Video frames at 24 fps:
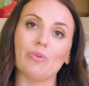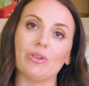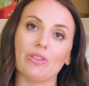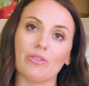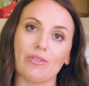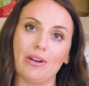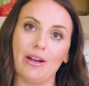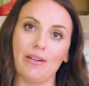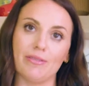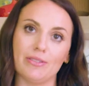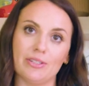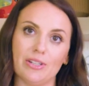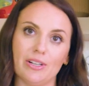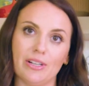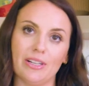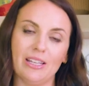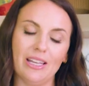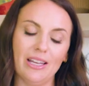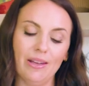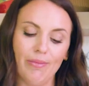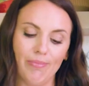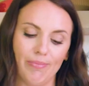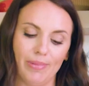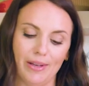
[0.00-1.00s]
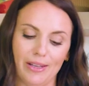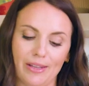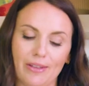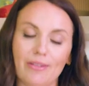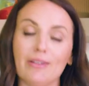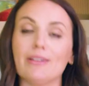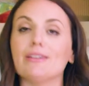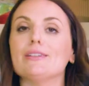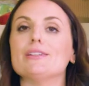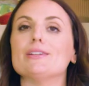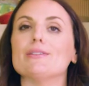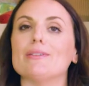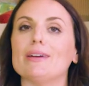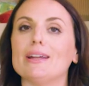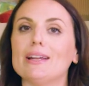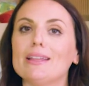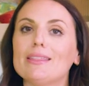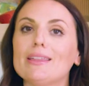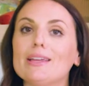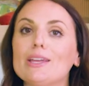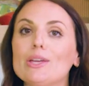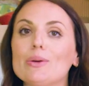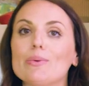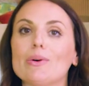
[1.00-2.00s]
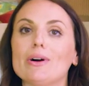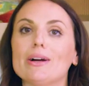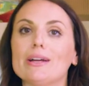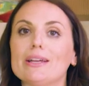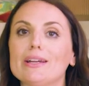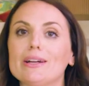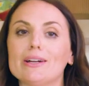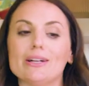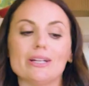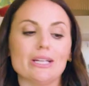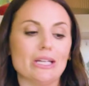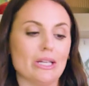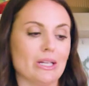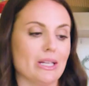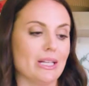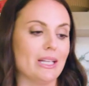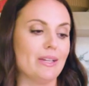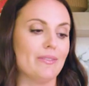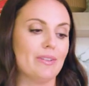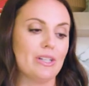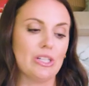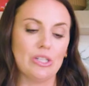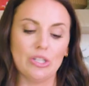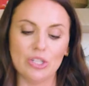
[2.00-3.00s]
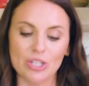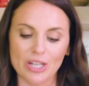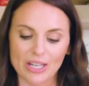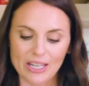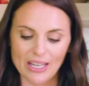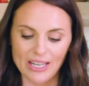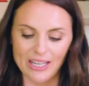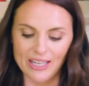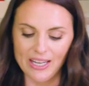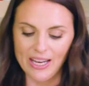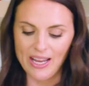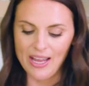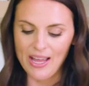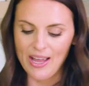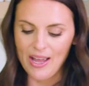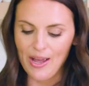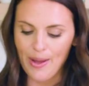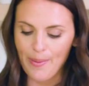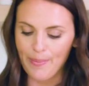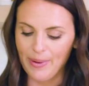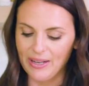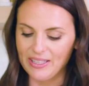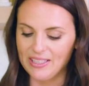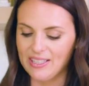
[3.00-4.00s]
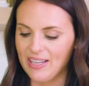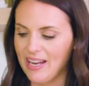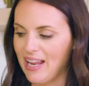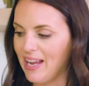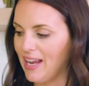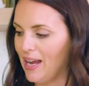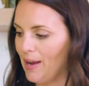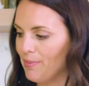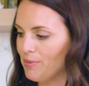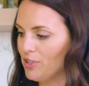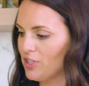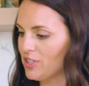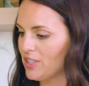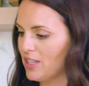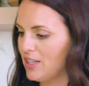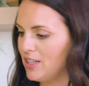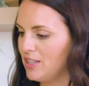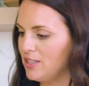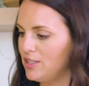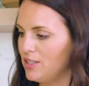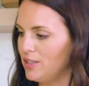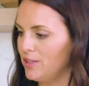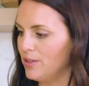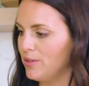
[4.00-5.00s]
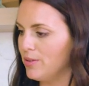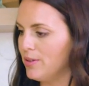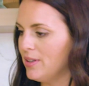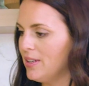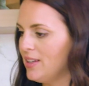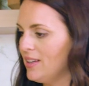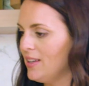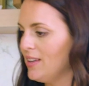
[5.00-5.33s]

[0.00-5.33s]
with ground turkey, but you can do anything you want here. You can even do chicken, but today I'm just gonna do